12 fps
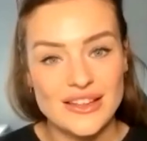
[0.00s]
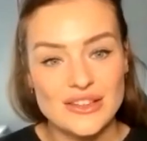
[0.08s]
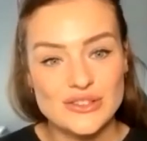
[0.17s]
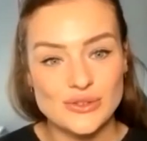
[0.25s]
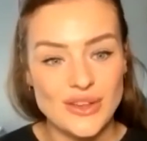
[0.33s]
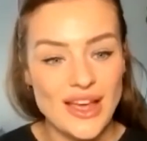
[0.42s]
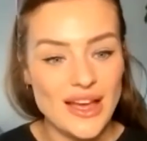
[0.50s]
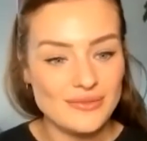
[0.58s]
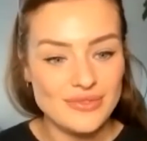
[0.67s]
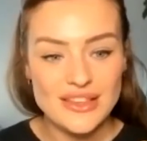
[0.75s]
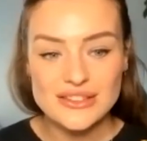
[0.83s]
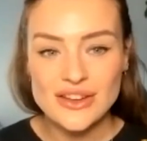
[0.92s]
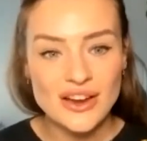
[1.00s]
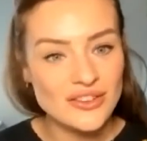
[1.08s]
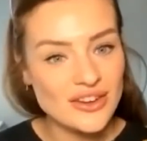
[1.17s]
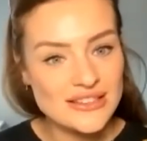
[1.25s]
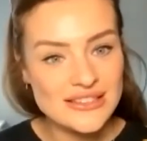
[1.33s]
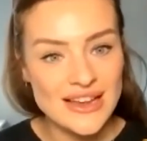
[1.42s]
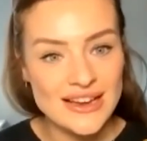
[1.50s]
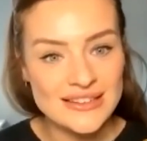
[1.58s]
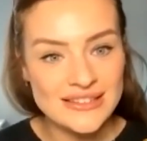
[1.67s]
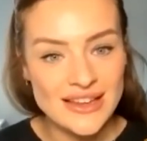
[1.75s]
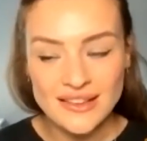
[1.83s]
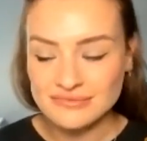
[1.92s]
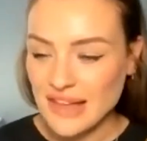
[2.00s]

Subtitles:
So yeah, that's not a crazy idea.